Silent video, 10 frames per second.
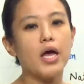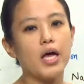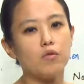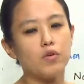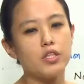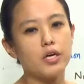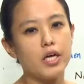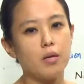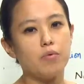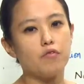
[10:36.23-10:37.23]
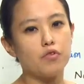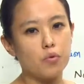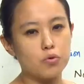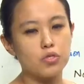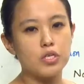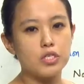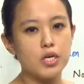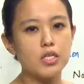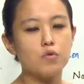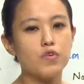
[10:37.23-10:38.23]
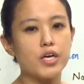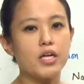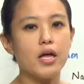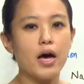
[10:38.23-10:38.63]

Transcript: and with the help of those details we can